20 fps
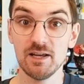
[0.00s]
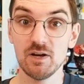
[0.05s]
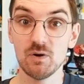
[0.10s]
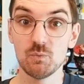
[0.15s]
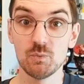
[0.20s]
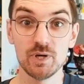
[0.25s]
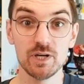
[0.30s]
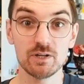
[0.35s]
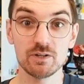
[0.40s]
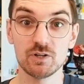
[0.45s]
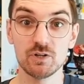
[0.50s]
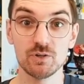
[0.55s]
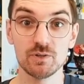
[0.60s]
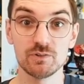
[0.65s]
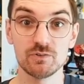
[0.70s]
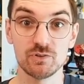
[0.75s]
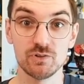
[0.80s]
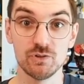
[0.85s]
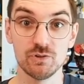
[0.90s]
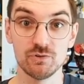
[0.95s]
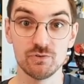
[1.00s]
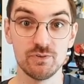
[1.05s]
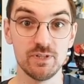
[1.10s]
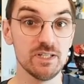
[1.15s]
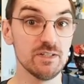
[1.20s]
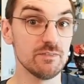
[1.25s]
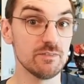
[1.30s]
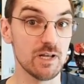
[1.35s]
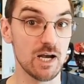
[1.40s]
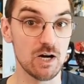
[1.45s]
we are going to use the
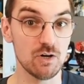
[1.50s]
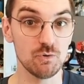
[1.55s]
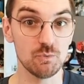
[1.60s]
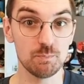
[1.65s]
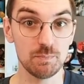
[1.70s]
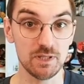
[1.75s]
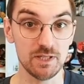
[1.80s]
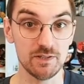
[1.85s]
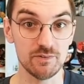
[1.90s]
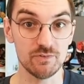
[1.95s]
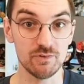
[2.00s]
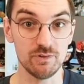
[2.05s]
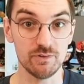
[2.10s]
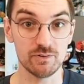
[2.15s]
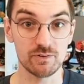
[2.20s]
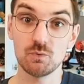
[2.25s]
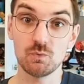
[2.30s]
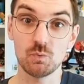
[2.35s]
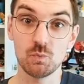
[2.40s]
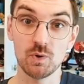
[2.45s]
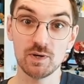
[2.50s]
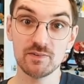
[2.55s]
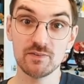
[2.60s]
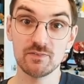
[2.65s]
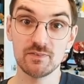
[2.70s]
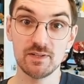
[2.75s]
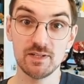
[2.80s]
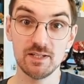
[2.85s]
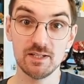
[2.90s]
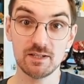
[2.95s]
now placeholder. Once
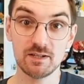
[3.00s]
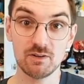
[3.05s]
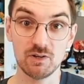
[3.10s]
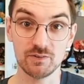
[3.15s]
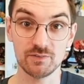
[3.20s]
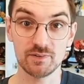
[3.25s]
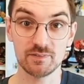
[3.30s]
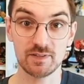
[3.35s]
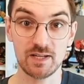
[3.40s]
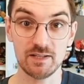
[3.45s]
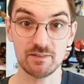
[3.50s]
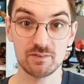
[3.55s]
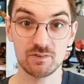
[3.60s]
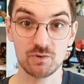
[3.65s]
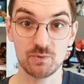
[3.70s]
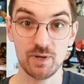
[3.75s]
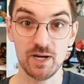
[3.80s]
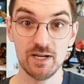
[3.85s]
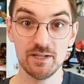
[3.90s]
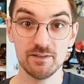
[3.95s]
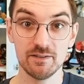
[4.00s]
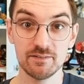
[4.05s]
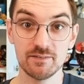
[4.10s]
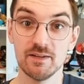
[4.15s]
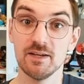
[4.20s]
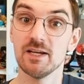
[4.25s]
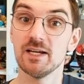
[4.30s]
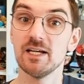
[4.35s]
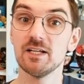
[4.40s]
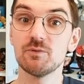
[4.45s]
the content gets created,
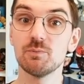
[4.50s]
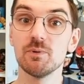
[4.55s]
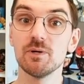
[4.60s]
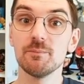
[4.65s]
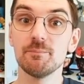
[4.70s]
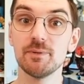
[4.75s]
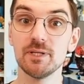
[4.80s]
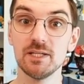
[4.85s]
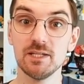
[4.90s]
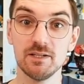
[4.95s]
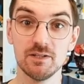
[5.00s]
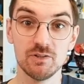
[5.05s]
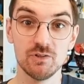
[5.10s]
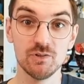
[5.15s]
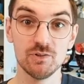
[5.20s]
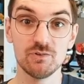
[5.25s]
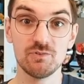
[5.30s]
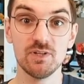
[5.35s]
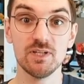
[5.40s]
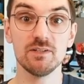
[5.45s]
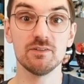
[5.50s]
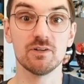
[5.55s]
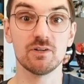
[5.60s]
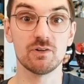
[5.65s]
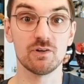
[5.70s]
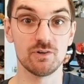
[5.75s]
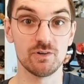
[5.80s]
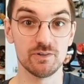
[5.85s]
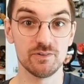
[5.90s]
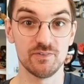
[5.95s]
it will be using the
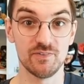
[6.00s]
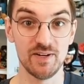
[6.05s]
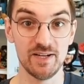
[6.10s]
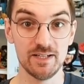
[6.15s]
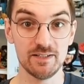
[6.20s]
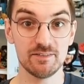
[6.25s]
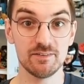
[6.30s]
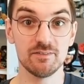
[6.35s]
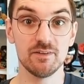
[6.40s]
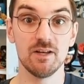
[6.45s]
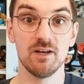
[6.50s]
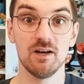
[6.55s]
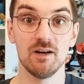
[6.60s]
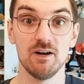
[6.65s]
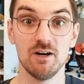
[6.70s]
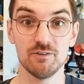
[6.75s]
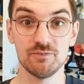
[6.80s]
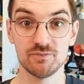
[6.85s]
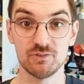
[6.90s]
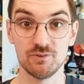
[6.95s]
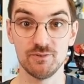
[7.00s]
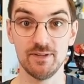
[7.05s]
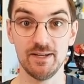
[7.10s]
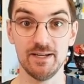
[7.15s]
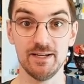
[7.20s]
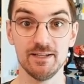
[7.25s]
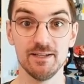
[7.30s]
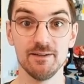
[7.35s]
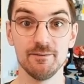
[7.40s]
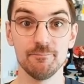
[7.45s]
current date of
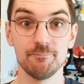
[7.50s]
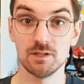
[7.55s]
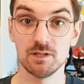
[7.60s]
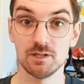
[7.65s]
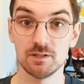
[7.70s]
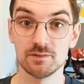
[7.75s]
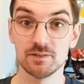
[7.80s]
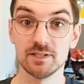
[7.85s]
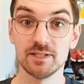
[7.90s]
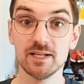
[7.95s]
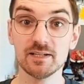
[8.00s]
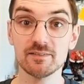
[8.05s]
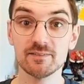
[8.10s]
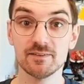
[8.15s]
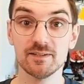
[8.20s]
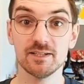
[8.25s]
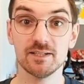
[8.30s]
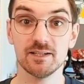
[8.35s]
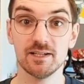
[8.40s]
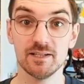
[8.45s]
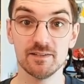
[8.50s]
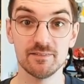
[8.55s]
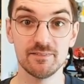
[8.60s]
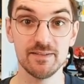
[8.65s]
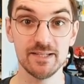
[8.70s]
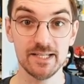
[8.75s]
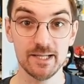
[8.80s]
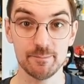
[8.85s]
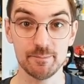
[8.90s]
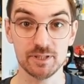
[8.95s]
today. The next thing is
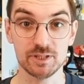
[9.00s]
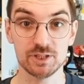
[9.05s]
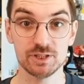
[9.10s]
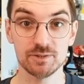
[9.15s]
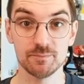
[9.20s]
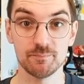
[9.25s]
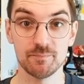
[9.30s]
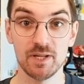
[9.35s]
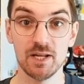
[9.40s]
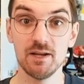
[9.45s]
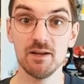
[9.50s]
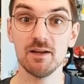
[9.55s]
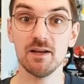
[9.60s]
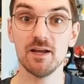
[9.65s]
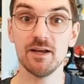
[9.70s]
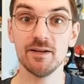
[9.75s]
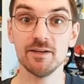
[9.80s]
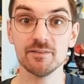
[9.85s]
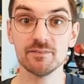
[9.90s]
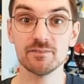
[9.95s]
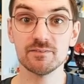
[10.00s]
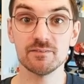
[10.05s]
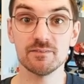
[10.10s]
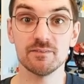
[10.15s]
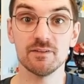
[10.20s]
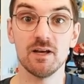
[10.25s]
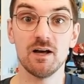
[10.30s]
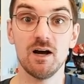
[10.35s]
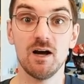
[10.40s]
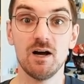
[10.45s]
the image. As
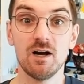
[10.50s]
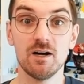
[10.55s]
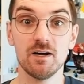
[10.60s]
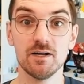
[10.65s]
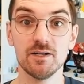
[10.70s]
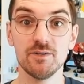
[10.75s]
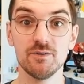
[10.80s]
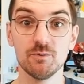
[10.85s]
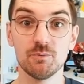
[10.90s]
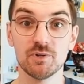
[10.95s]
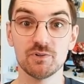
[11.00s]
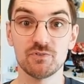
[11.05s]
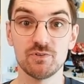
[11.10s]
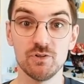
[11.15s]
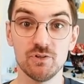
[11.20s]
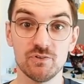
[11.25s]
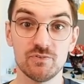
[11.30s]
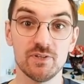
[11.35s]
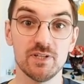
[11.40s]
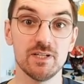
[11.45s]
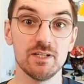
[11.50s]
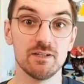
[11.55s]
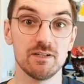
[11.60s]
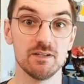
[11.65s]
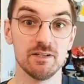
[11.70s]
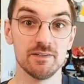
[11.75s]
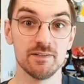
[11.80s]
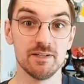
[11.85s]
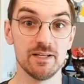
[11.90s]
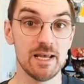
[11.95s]
I was using
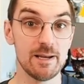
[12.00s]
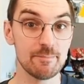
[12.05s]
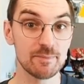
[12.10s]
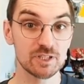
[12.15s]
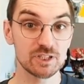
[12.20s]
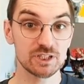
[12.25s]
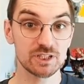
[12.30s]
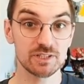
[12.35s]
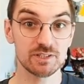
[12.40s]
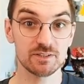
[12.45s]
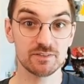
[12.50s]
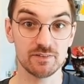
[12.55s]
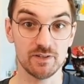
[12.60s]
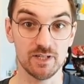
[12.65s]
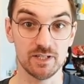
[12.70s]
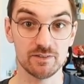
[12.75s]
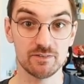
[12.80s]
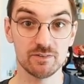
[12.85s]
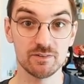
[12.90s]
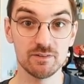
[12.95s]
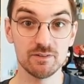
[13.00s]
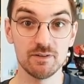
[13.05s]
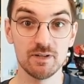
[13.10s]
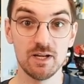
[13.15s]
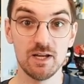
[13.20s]
an image title,